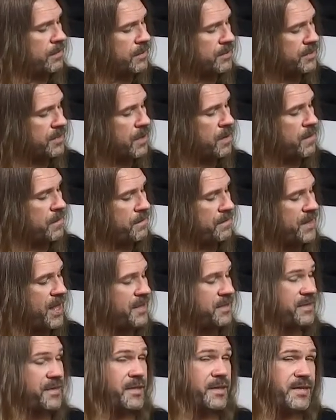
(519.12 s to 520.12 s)
So
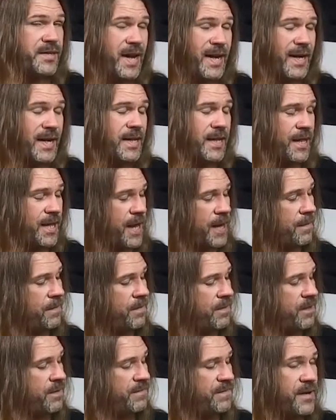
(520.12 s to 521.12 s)
that's the second thing,
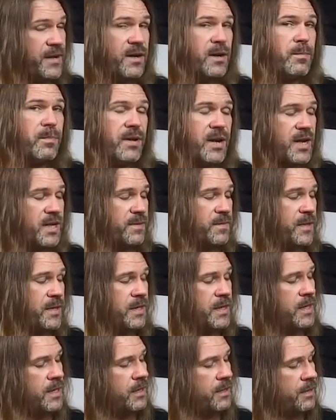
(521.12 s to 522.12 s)
the finger placement.
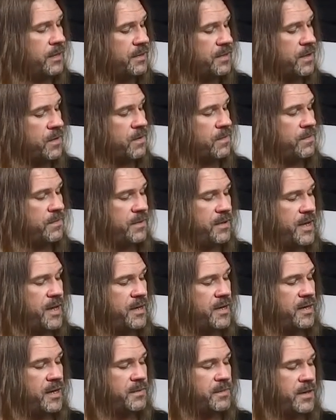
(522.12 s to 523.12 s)
So
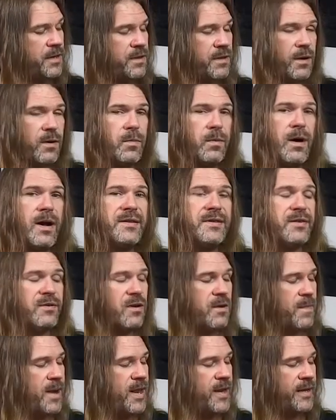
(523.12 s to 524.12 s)
getting them to do the
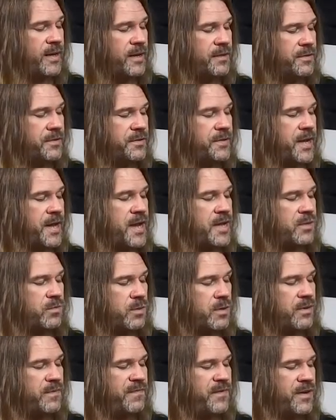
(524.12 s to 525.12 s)
quasi-chromatic exercise,
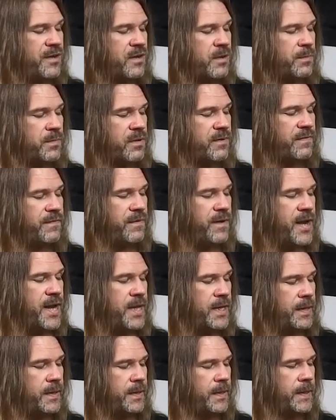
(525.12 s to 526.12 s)
1 finger per
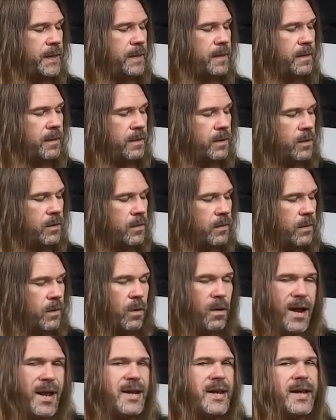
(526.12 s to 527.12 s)
fret,
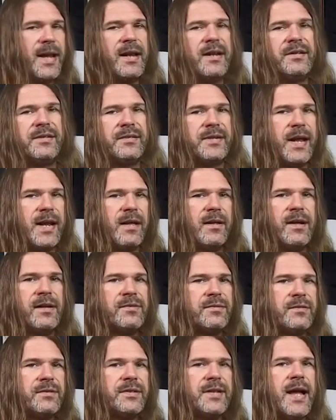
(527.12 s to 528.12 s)
or any kind of scale
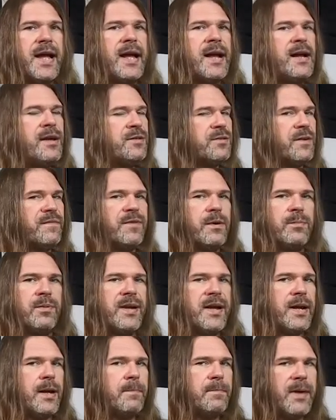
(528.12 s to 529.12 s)
exercise, or if they're
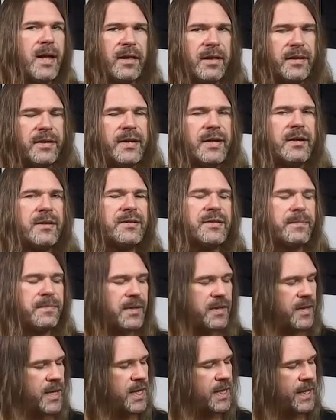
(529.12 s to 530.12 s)
playing a melody or
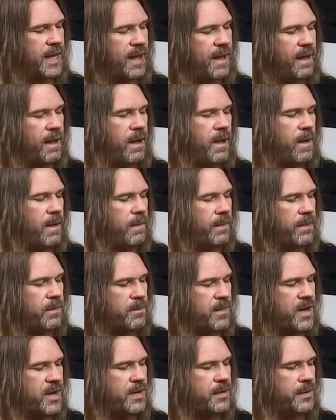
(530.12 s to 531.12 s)
something like that, the
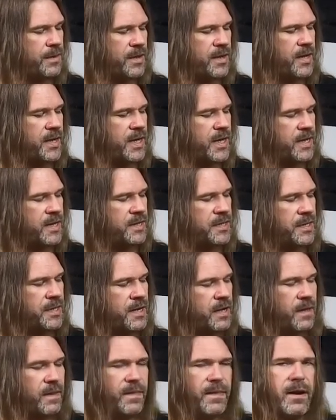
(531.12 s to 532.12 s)
main thing is
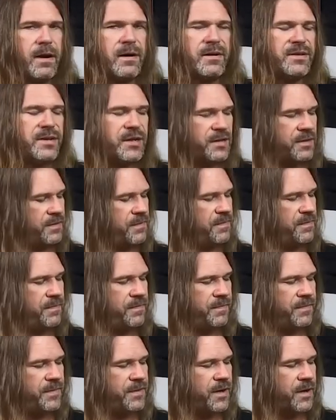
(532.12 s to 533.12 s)
they're
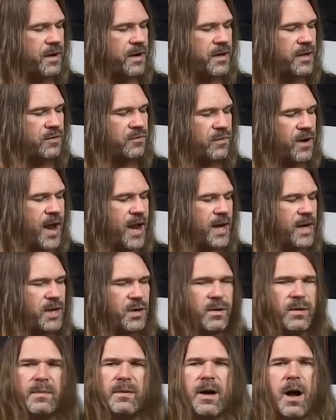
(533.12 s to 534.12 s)
going to try to
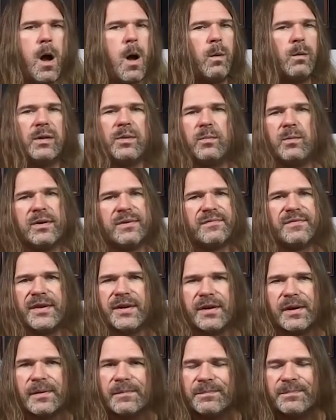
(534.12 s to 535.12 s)
do it all with 1
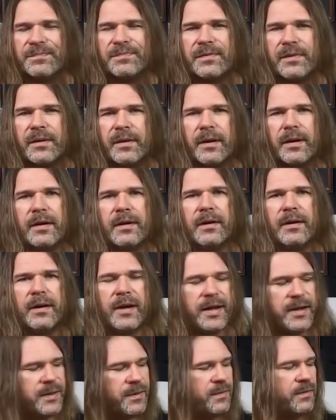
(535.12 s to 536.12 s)
finger.
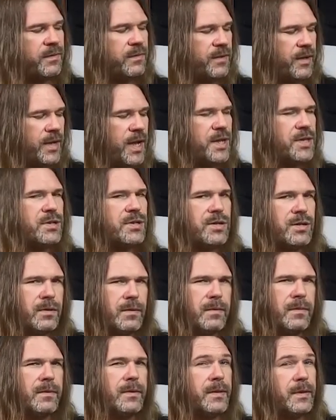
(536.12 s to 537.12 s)
And it's
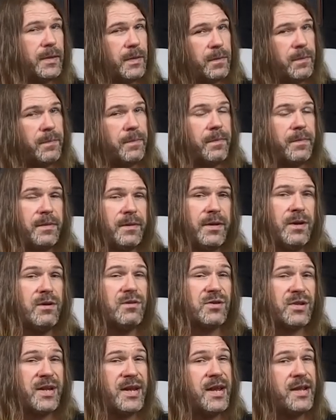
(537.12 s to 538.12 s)

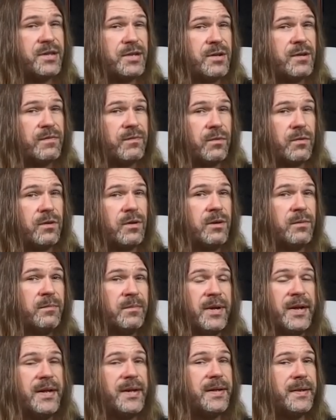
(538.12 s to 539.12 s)
usually easier for them,
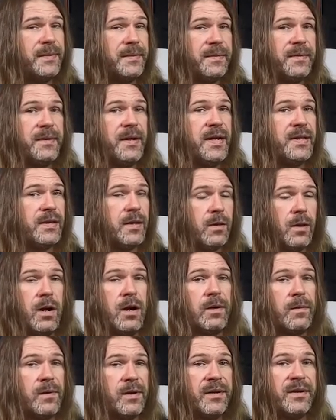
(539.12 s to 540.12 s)
but in the
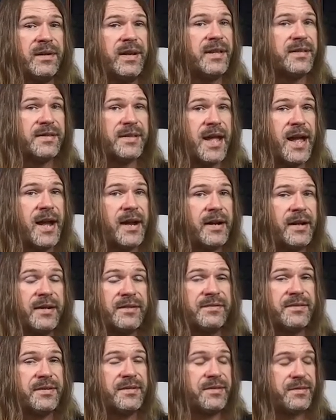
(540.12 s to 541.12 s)
long run, it's not,
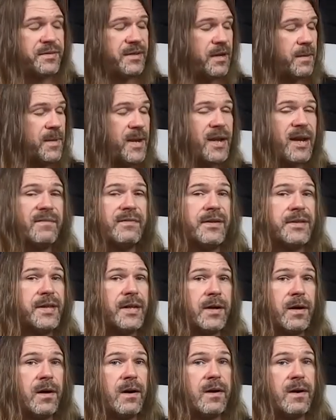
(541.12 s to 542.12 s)
because it's going to make
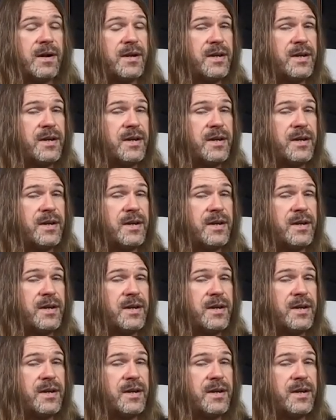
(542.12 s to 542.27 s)
everything harder.